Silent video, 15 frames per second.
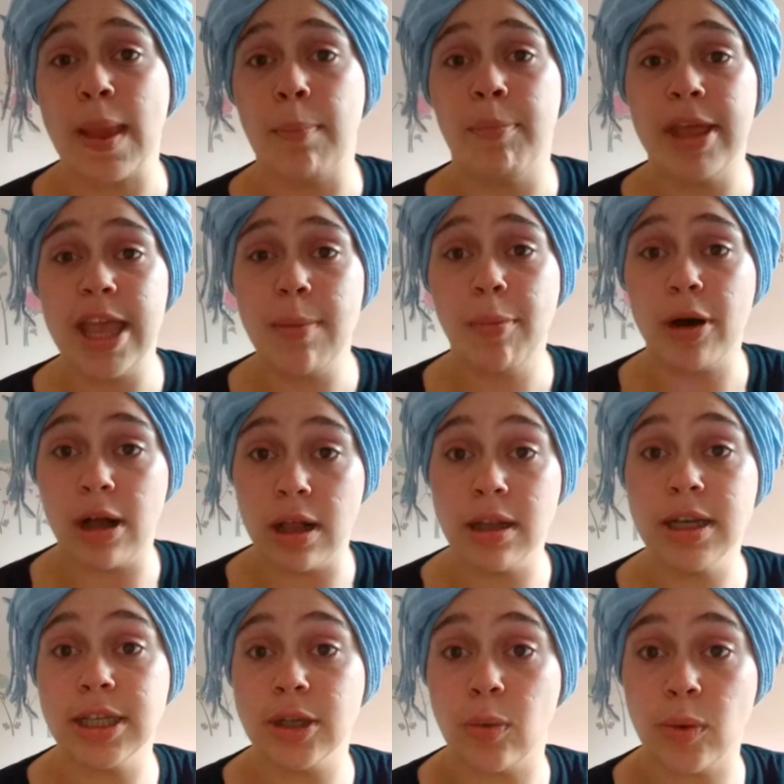People
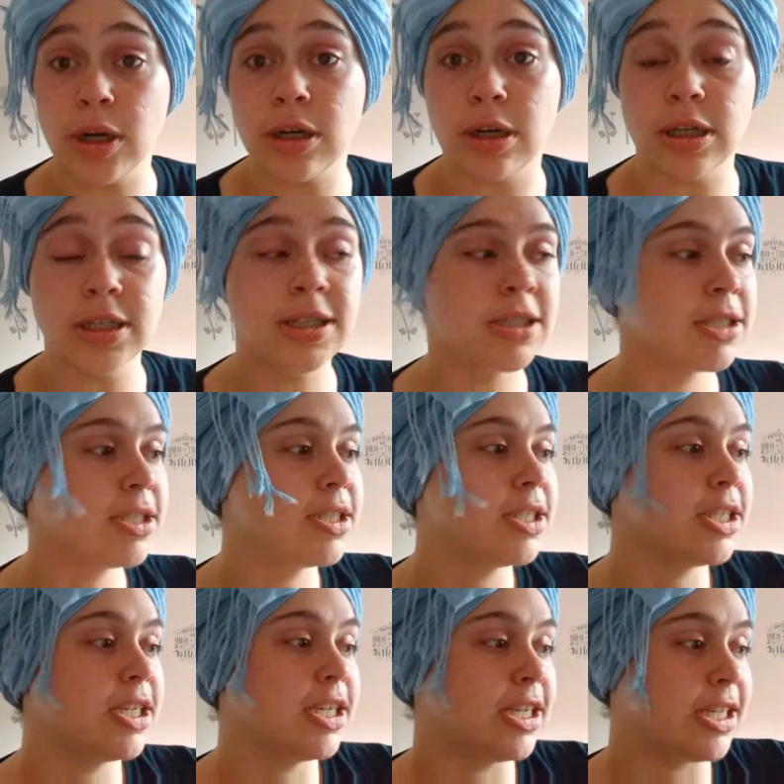in the world,
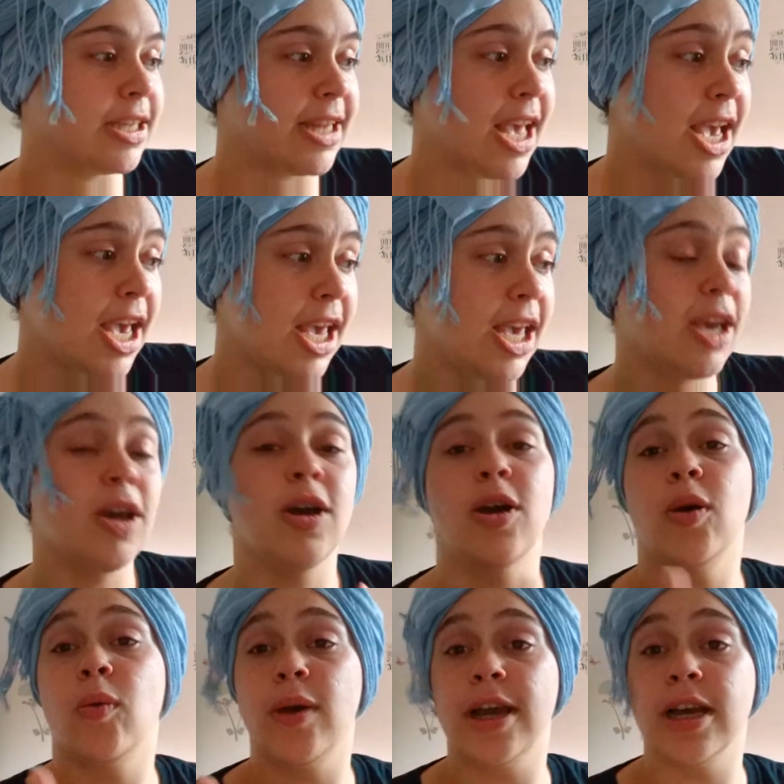they
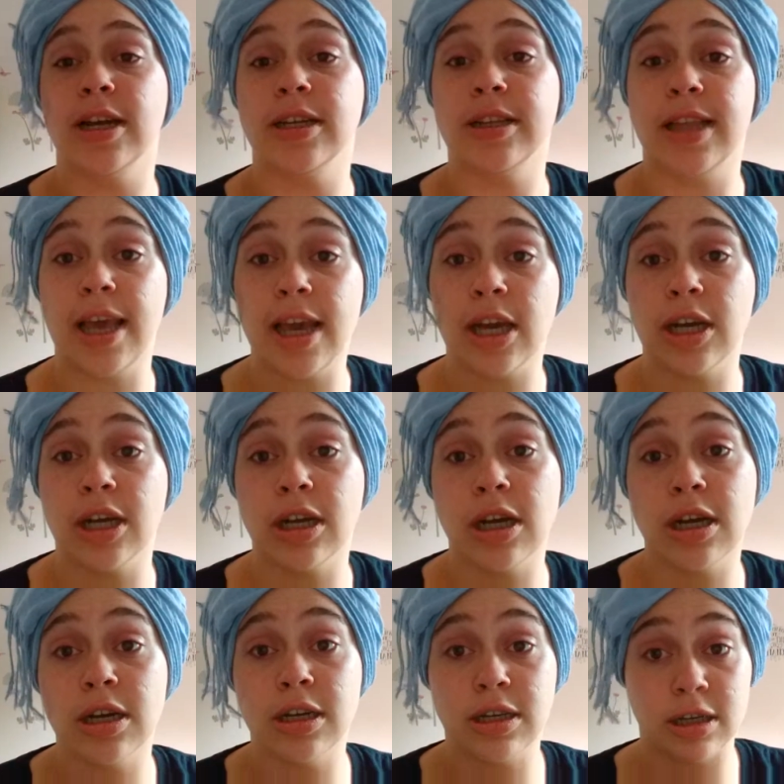wear their
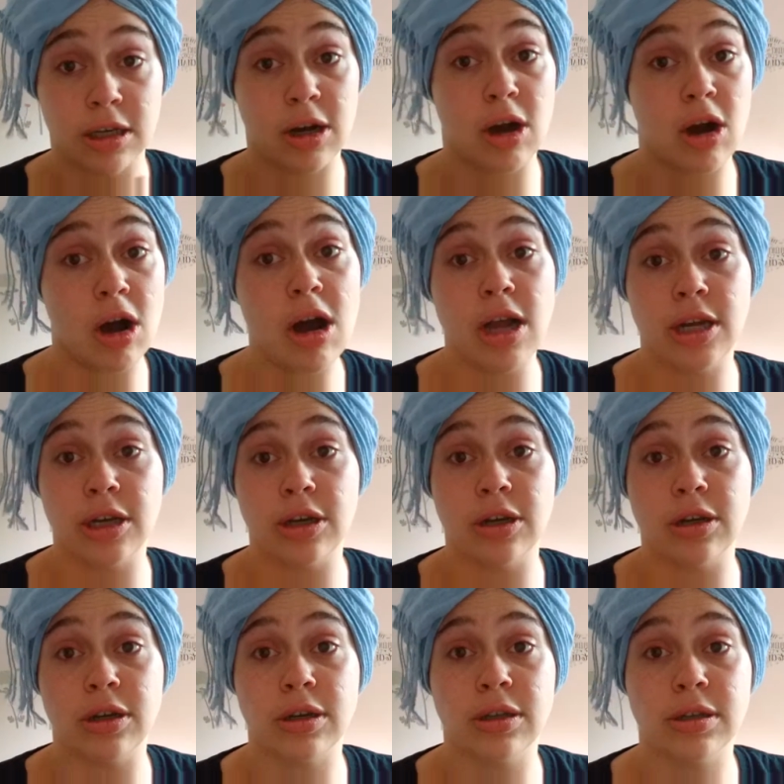
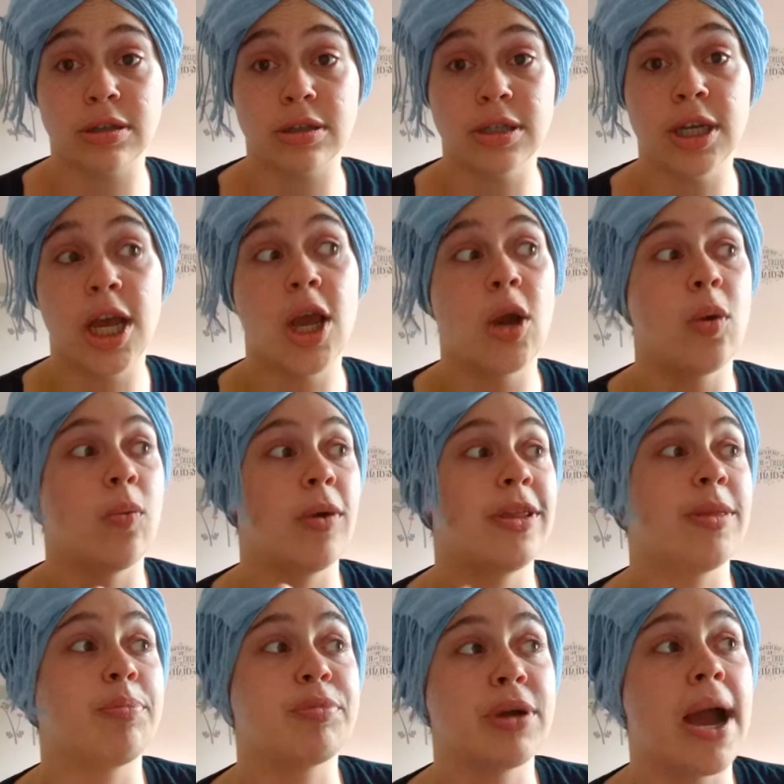honor
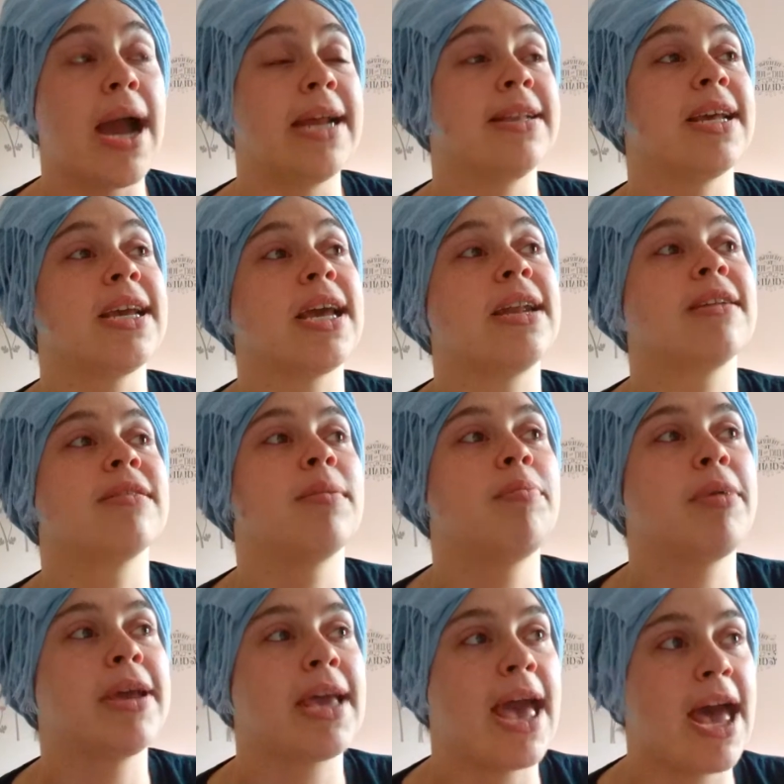with pride. Like an
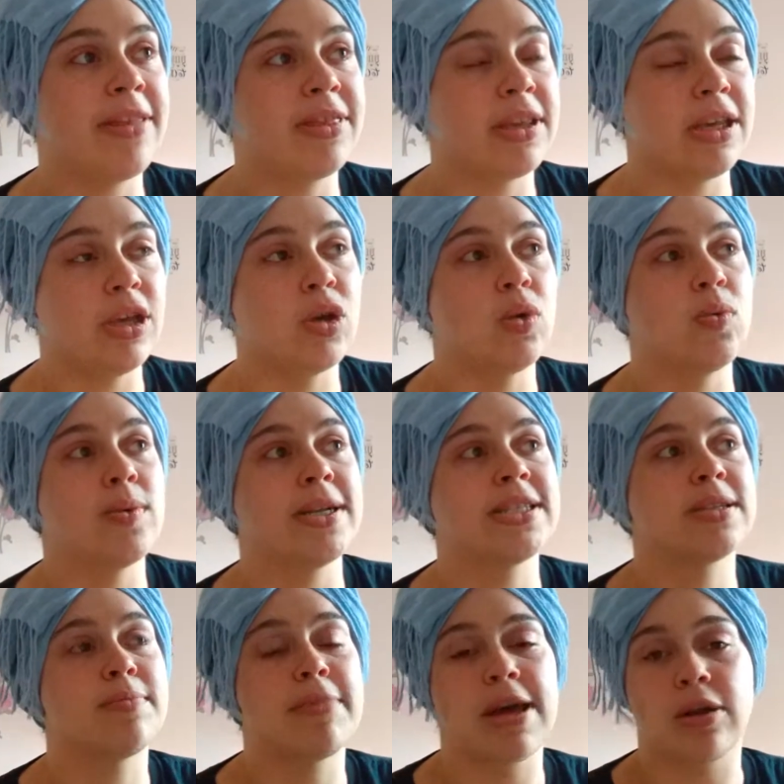Olympic athlete who wins
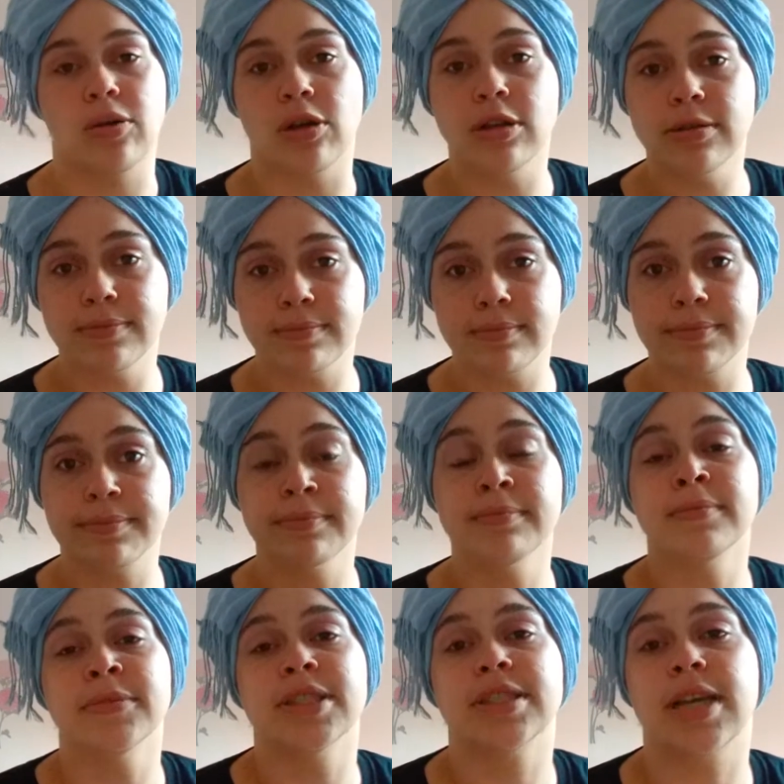a medal
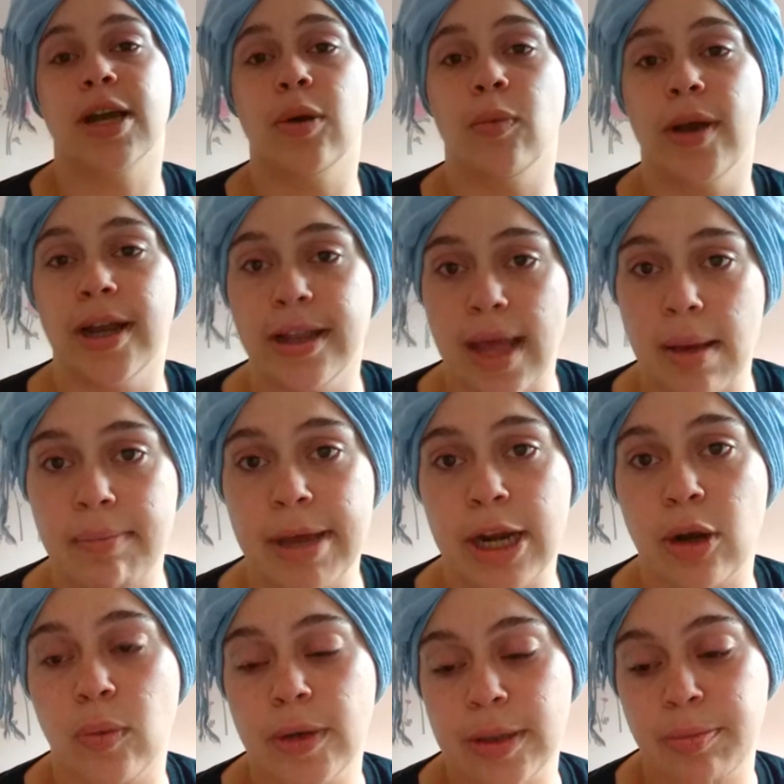is going to wear that
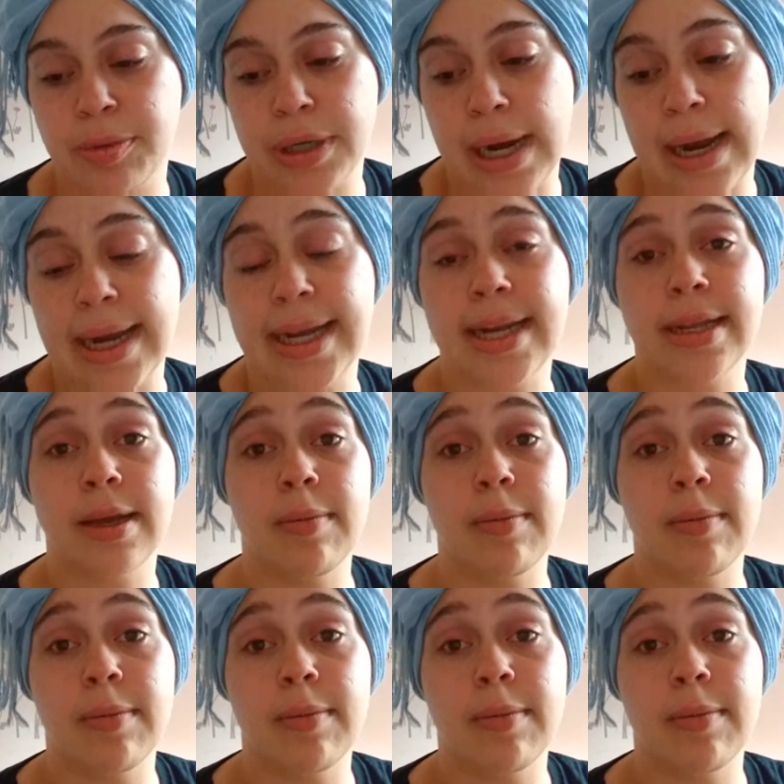medal with pride.